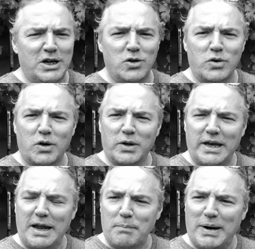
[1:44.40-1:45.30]
you can
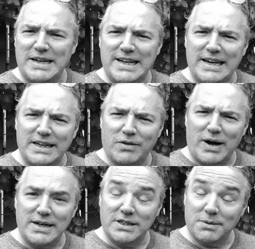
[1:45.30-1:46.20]
get my Daily
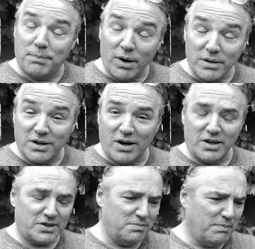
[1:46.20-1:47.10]
Grind as a
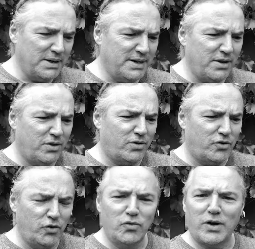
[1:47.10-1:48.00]
podcast Monday,
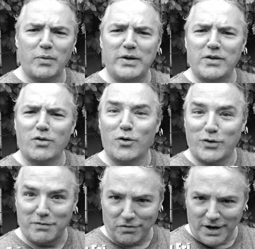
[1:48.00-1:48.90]
Tuesday, Wednesday,
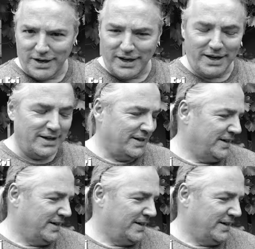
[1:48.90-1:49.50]
Thursday, Friday